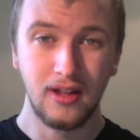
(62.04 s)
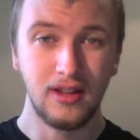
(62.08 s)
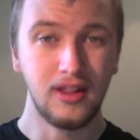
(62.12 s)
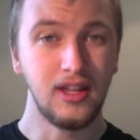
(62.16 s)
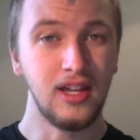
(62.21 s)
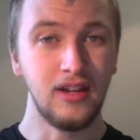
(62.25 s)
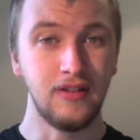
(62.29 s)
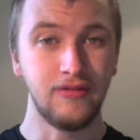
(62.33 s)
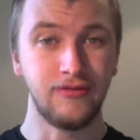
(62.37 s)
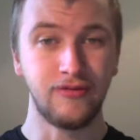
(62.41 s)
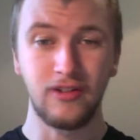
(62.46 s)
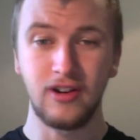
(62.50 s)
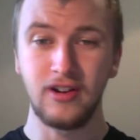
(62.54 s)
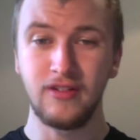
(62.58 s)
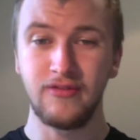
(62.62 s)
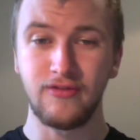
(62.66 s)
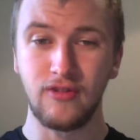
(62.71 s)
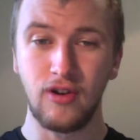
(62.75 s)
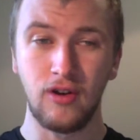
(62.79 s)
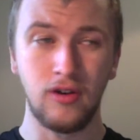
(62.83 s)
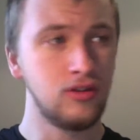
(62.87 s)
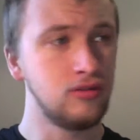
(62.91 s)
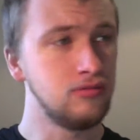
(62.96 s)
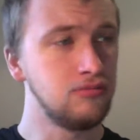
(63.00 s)
the
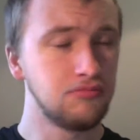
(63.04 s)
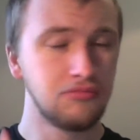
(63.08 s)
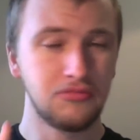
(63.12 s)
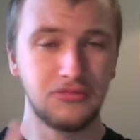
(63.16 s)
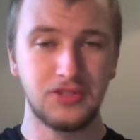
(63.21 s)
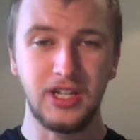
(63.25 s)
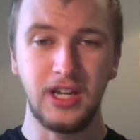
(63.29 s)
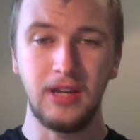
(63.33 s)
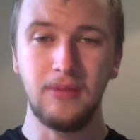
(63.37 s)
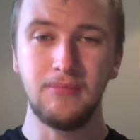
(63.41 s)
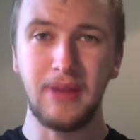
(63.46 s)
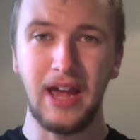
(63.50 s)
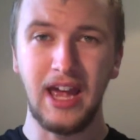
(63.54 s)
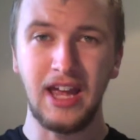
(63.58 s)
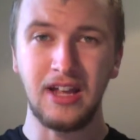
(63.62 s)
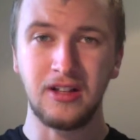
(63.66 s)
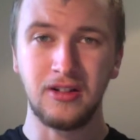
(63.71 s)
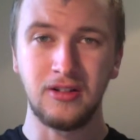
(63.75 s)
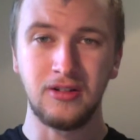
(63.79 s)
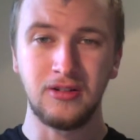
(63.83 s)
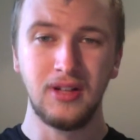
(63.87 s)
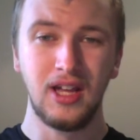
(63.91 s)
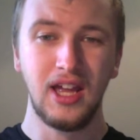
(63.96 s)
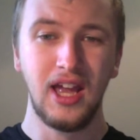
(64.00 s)
free-for-all, team
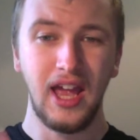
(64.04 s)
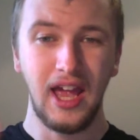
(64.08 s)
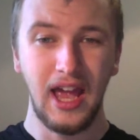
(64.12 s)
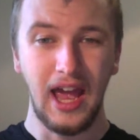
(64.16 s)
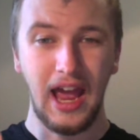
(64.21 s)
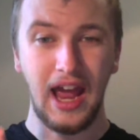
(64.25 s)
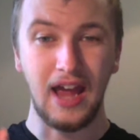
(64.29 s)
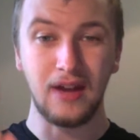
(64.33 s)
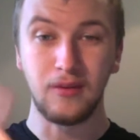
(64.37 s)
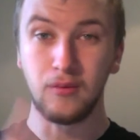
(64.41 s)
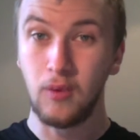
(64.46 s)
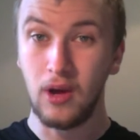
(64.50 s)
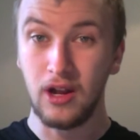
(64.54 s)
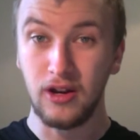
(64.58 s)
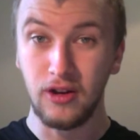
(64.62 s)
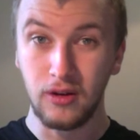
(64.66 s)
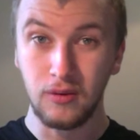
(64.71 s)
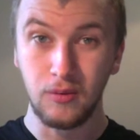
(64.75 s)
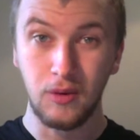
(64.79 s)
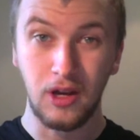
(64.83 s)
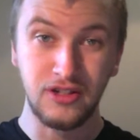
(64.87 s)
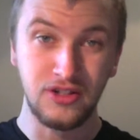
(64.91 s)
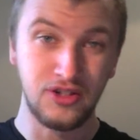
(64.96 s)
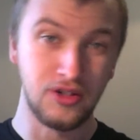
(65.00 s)
battle, and
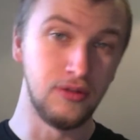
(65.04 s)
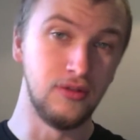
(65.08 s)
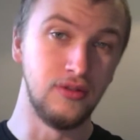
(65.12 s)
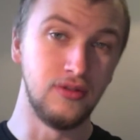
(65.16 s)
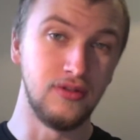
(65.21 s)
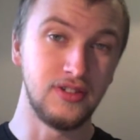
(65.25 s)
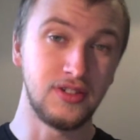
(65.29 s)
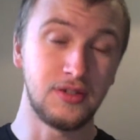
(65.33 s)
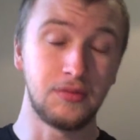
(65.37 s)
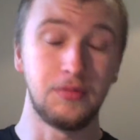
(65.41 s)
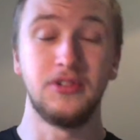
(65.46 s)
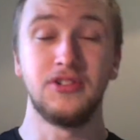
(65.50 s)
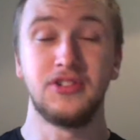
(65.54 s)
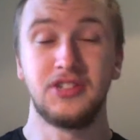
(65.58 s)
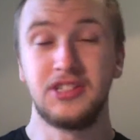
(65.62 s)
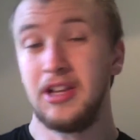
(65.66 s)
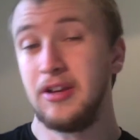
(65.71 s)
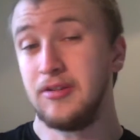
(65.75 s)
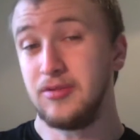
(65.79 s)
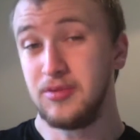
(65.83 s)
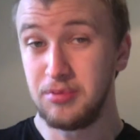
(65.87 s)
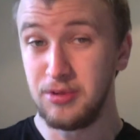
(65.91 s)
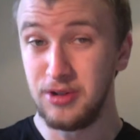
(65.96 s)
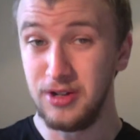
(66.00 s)
one-on-one duels, which
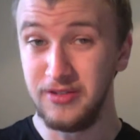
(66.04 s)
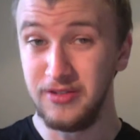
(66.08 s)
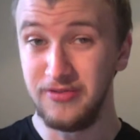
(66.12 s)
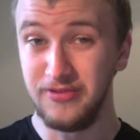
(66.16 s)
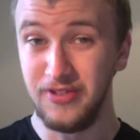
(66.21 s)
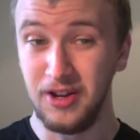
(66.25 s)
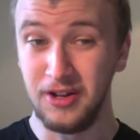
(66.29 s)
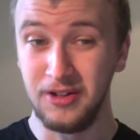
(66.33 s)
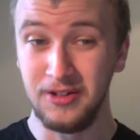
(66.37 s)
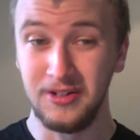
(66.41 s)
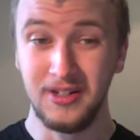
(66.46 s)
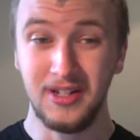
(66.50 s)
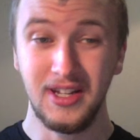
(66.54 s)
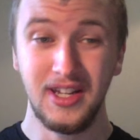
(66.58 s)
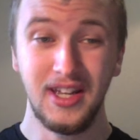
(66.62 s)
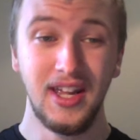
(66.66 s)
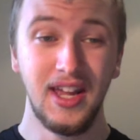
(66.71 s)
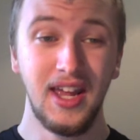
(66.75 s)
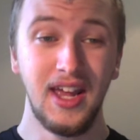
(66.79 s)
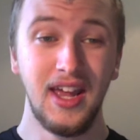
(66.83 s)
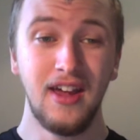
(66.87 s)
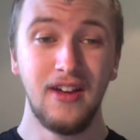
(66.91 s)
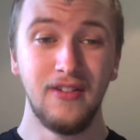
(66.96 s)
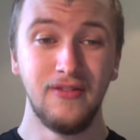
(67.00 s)
sounds pretty fun.
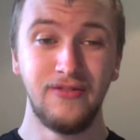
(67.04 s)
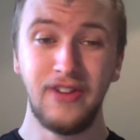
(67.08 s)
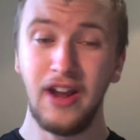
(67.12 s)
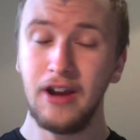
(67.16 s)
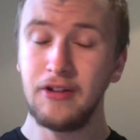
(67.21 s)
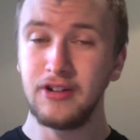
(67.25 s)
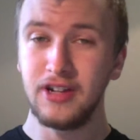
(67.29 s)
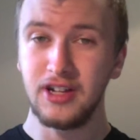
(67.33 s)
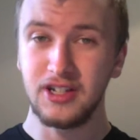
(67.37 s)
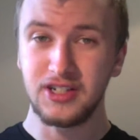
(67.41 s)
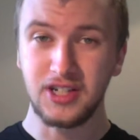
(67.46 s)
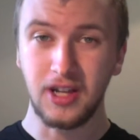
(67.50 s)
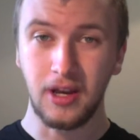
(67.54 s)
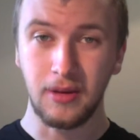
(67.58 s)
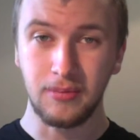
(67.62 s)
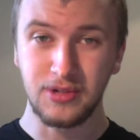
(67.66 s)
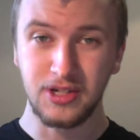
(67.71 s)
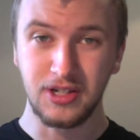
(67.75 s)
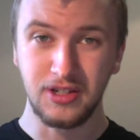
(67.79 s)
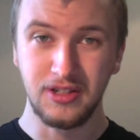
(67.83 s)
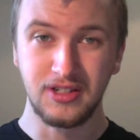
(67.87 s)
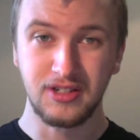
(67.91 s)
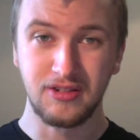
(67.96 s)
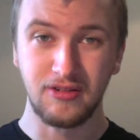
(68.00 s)
Various
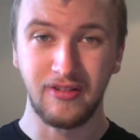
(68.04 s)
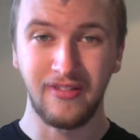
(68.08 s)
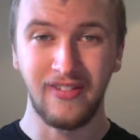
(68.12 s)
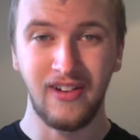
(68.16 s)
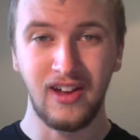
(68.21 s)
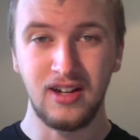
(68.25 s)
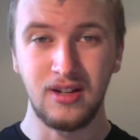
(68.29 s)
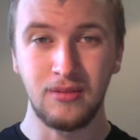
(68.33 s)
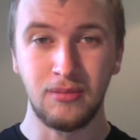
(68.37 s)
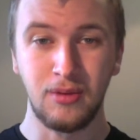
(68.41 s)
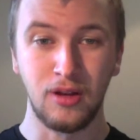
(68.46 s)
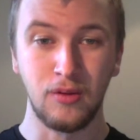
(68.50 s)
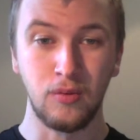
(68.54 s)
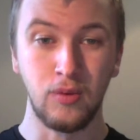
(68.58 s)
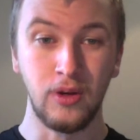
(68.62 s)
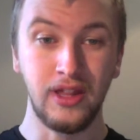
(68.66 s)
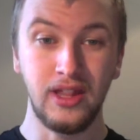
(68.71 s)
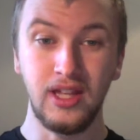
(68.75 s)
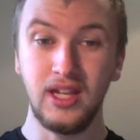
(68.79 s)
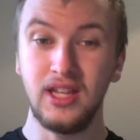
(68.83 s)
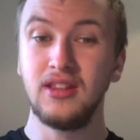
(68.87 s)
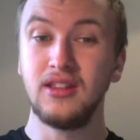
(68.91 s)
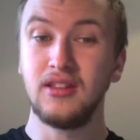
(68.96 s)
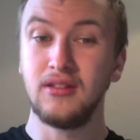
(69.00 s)
options are available
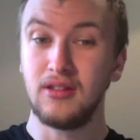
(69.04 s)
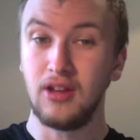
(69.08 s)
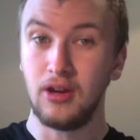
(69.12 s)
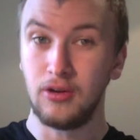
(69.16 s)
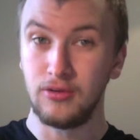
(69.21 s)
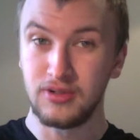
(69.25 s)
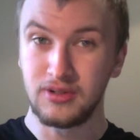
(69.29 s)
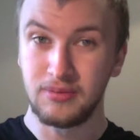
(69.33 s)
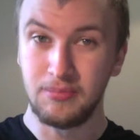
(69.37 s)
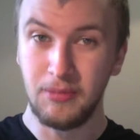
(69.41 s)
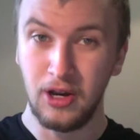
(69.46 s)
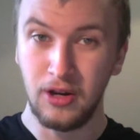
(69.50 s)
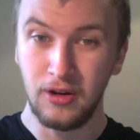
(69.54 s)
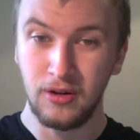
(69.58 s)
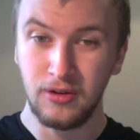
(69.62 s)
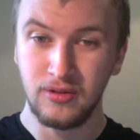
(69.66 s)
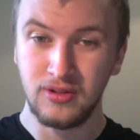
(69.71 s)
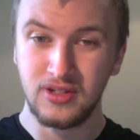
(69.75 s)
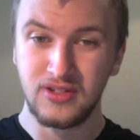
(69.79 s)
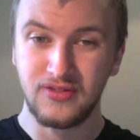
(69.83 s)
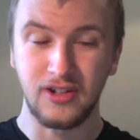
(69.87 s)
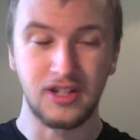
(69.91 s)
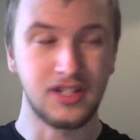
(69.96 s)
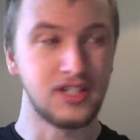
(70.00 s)
within those
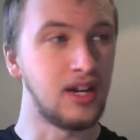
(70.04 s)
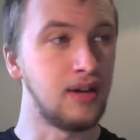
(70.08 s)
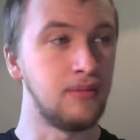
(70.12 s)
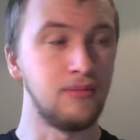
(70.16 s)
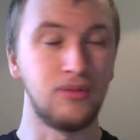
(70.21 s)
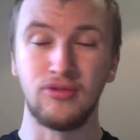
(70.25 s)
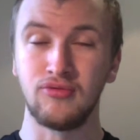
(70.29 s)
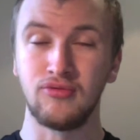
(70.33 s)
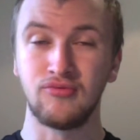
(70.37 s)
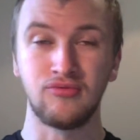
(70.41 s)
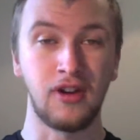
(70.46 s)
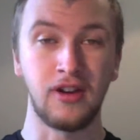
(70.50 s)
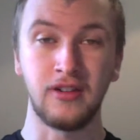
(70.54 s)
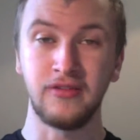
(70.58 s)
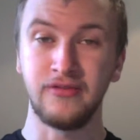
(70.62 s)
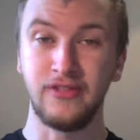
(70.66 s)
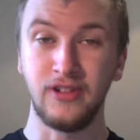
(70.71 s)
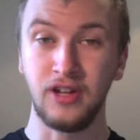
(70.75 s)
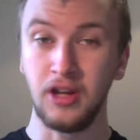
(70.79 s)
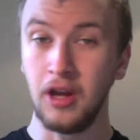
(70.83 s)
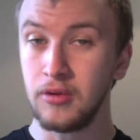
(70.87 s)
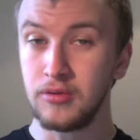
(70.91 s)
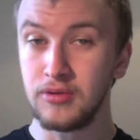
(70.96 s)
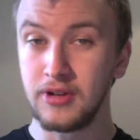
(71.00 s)
modes, for example
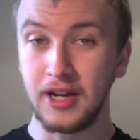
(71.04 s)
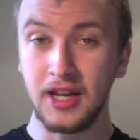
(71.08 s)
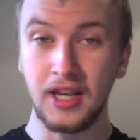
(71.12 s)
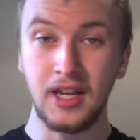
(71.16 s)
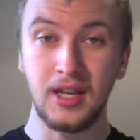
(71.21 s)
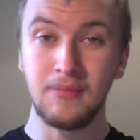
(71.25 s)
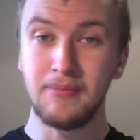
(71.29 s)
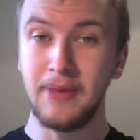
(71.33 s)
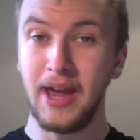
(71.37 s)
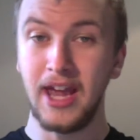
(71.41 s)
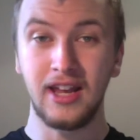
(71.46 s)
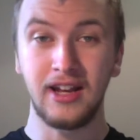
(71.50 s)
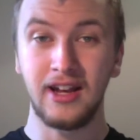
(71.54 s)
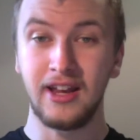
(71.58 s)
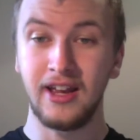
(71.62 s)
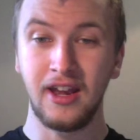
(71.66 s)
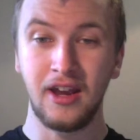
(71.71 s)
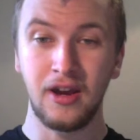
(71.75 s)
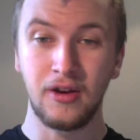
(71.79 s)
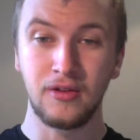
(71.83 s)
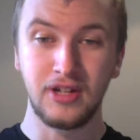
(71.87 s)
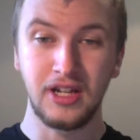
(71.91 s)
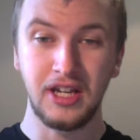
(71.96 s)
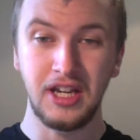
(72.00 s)
rifle only,
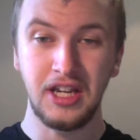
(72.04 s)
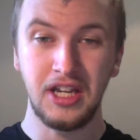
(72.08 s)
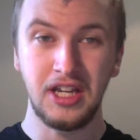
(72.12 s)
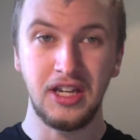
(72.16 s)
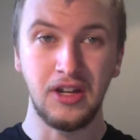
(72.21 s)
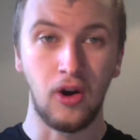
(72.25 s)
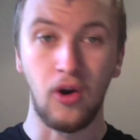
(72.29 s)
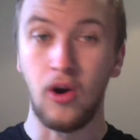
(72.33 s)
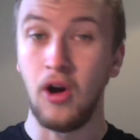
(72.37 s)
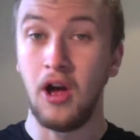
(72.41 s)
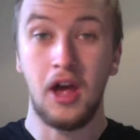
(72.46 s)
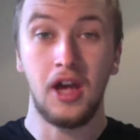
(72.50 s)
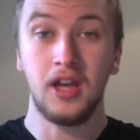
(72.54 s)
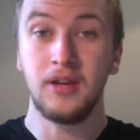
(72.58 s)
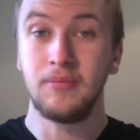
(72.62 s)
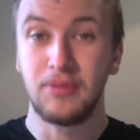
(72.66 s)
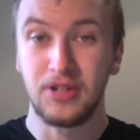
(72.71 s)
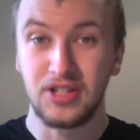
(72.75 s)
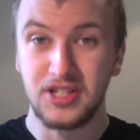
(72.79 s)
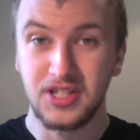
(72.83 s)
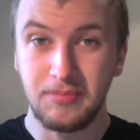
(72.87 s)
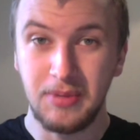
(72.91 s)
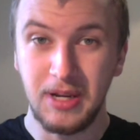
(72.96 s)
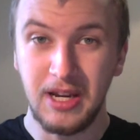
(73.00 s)
melee only, or
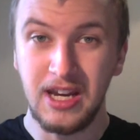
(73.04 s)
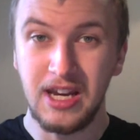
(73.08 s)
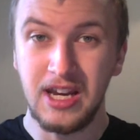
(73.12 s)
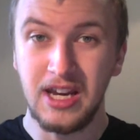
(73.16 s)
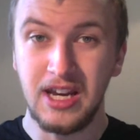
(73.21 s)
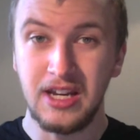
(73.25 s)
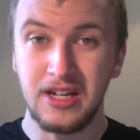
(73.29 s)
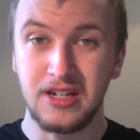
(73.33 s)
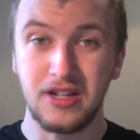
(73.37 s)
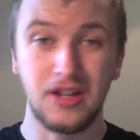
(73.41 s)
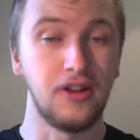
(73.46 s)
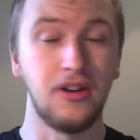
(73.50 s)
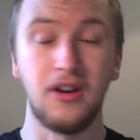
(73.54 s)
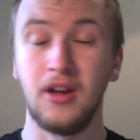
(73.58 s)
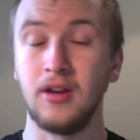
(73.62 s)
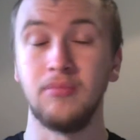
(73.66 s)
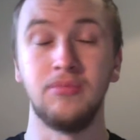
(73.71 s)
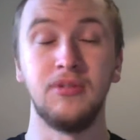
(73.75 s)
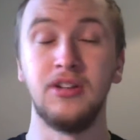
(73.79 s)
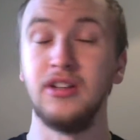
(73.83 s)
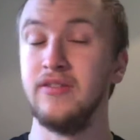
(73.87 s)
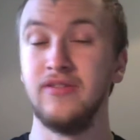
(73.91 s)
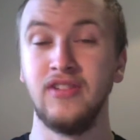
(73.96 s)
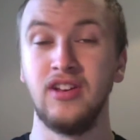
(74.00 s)
hyperspeed, and I
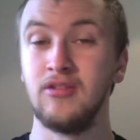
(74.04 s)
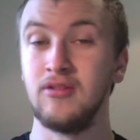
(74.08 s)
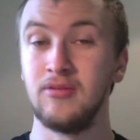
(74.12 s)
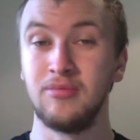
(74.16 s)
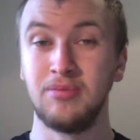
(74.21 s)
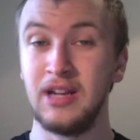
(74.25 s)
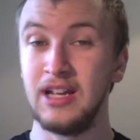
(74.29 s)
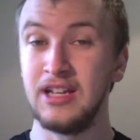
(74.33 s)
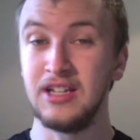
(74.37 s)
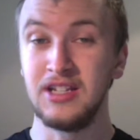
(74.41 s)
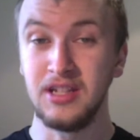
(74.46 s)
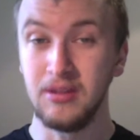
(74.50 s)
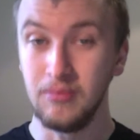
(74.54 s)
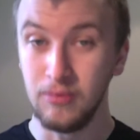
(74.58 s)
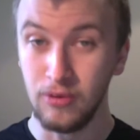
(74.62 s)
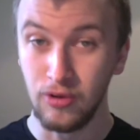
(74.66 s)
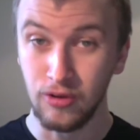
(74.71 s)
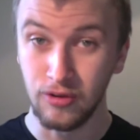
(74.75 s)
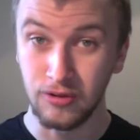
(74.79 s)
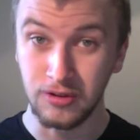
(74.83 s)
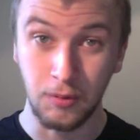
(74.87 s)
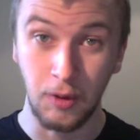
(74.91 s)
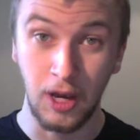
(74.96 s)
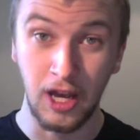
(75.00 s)
believe there are plenty
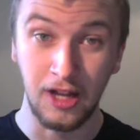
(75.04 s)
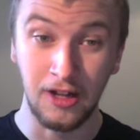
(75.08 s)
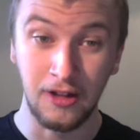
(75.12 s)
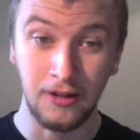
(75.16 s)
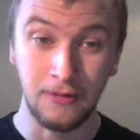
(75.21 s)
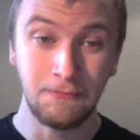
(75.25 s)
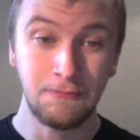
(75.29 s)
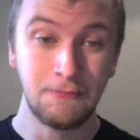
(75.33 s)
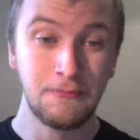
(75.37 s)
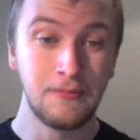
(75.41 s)
more as well.